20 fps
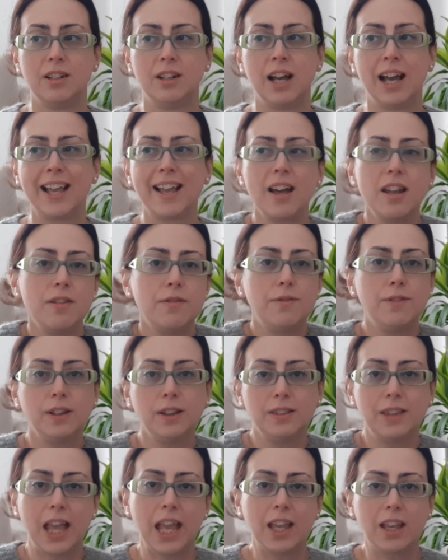I kind of feel
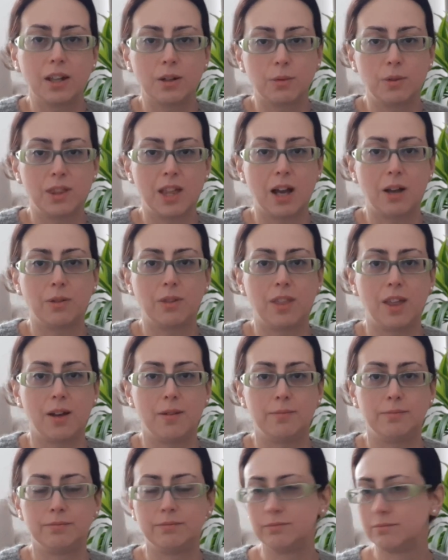naked without
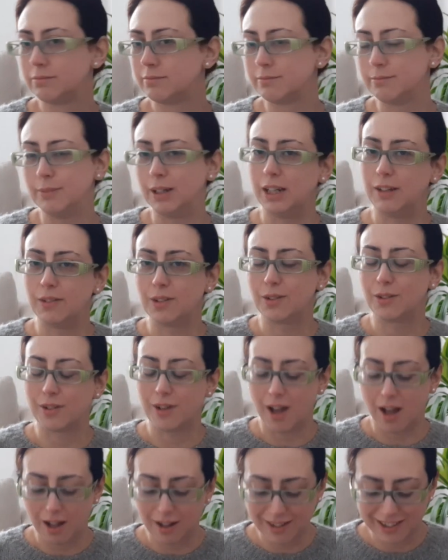them, believe it or
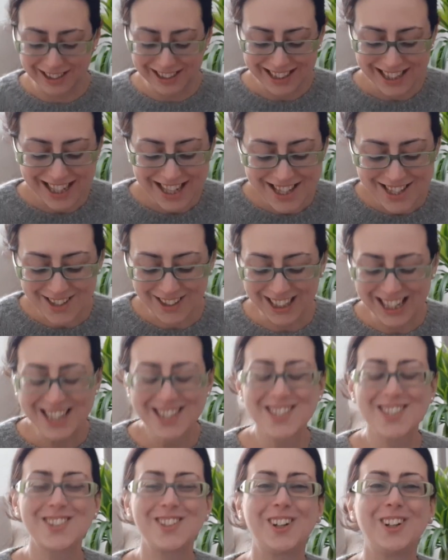not. So
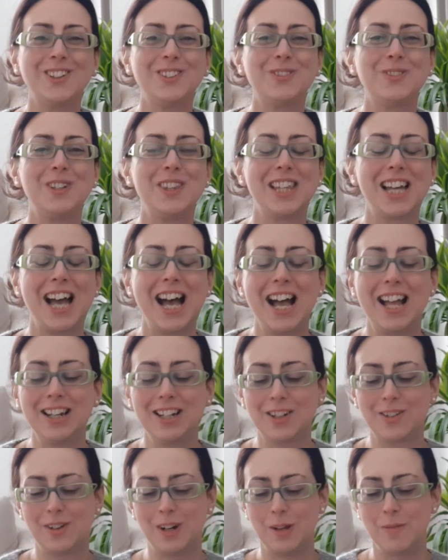let's start with the
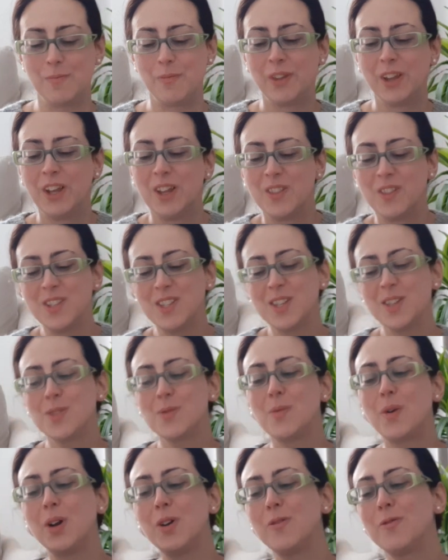hand cream. This is
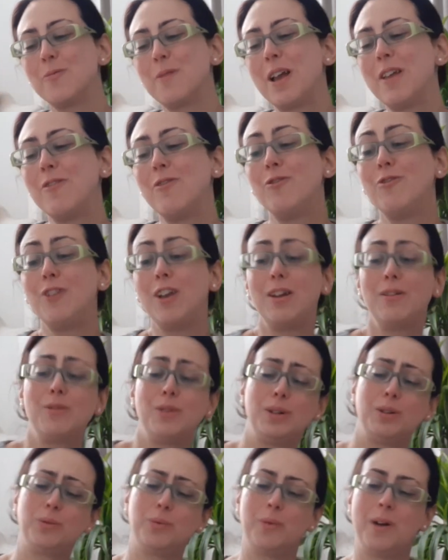one of my
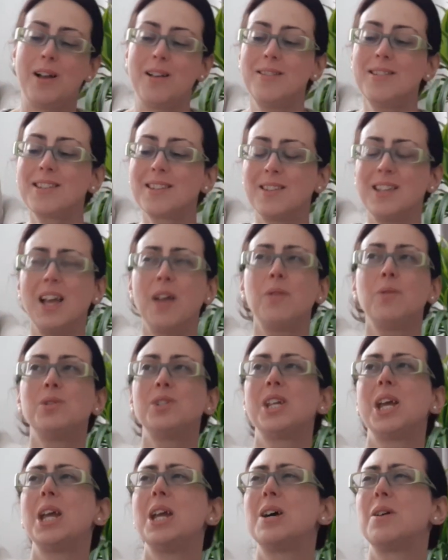favorite ones. The other
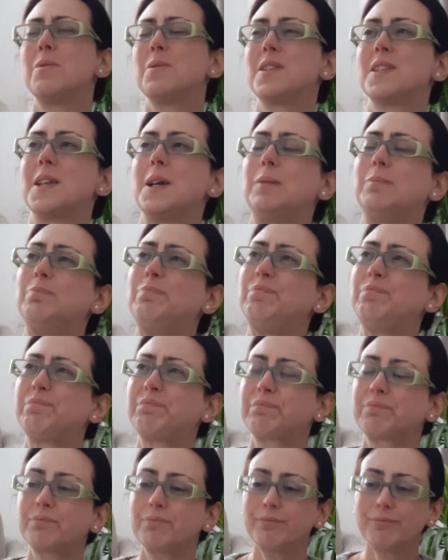day I was um
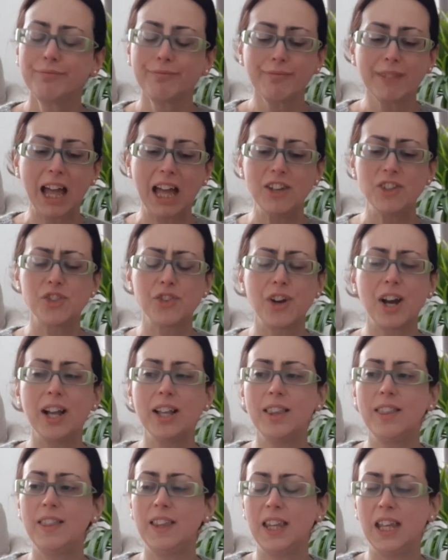I
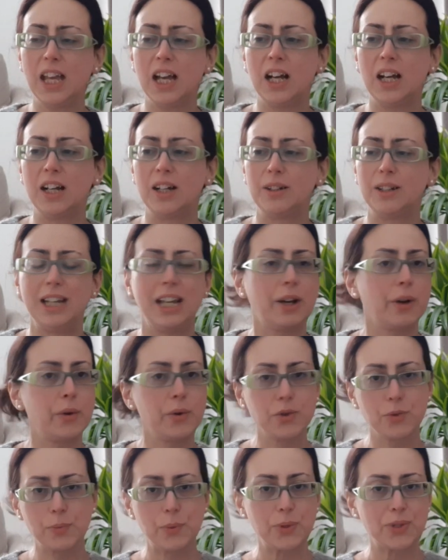tried the uh, La
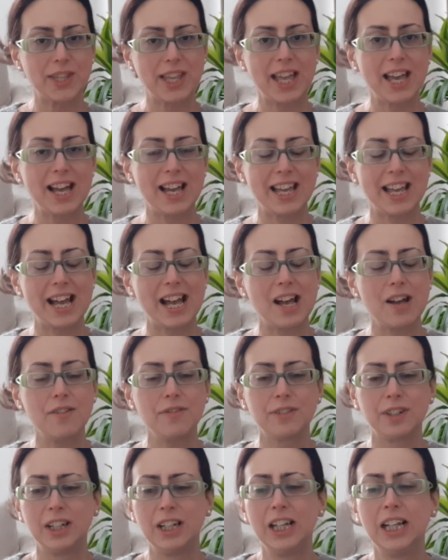Roche Posay I have.
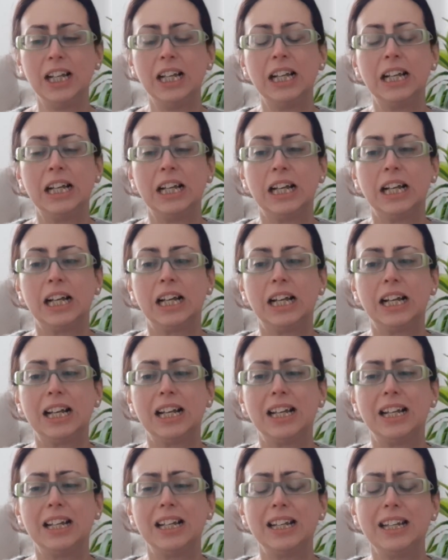
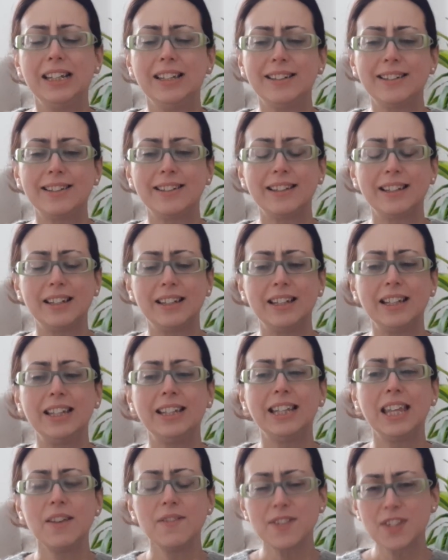Uh, it uh,
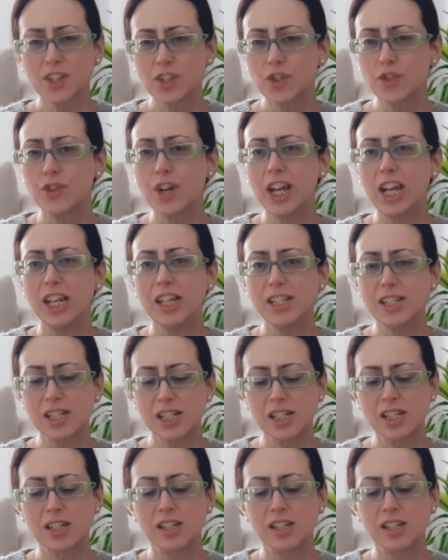it gives great